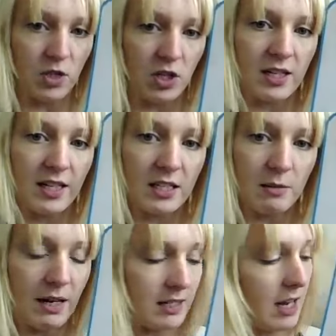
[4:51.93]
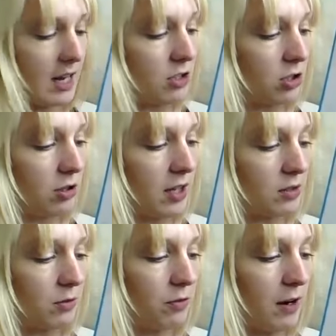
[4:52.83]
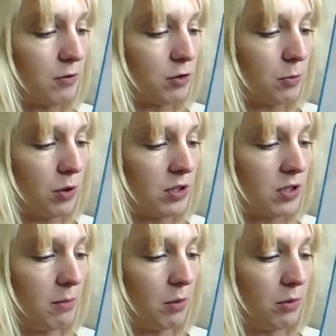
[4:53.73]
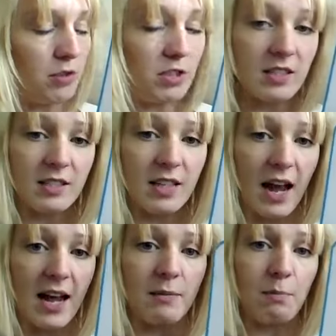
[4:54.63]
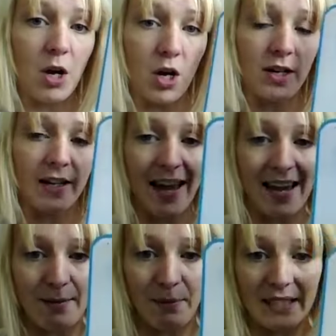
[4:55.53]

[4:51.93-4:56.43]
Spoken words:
So you need to maintain 2,500 points a month to stay earning 8%.